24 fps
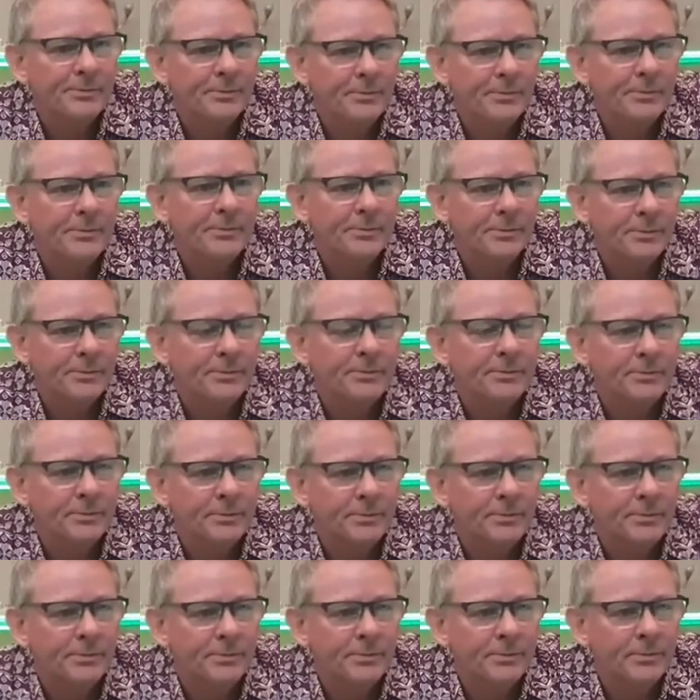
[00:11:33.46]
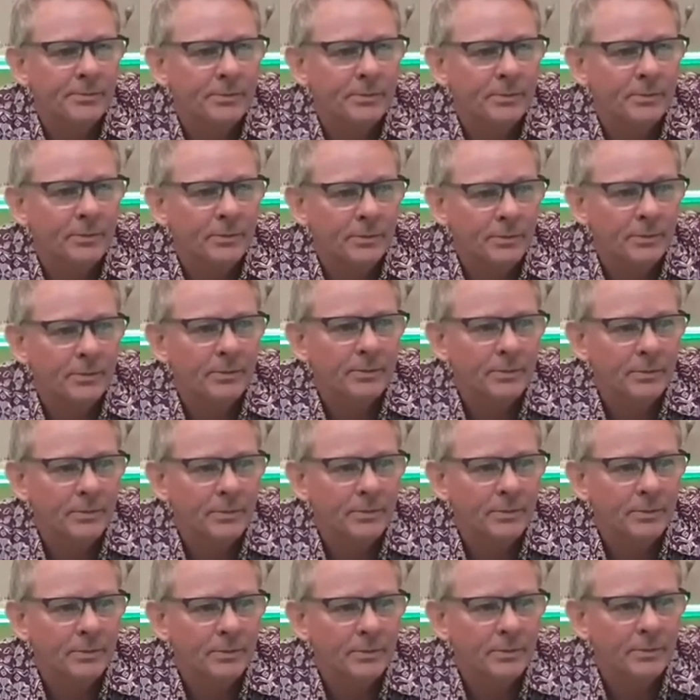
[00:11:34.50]

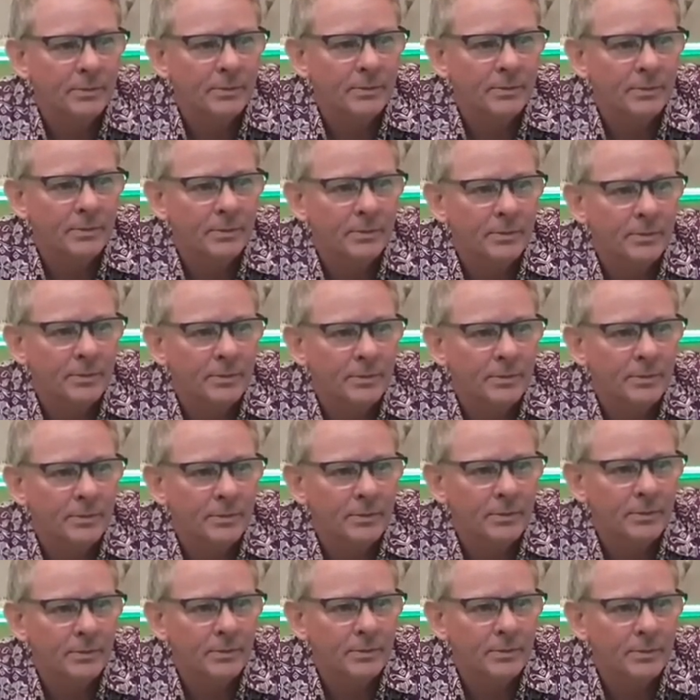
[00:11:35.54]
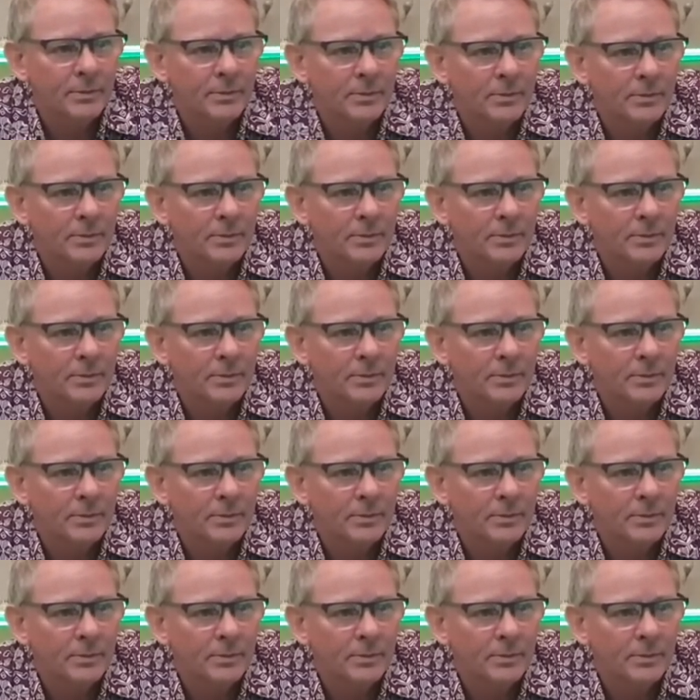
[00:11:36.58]
[no speech]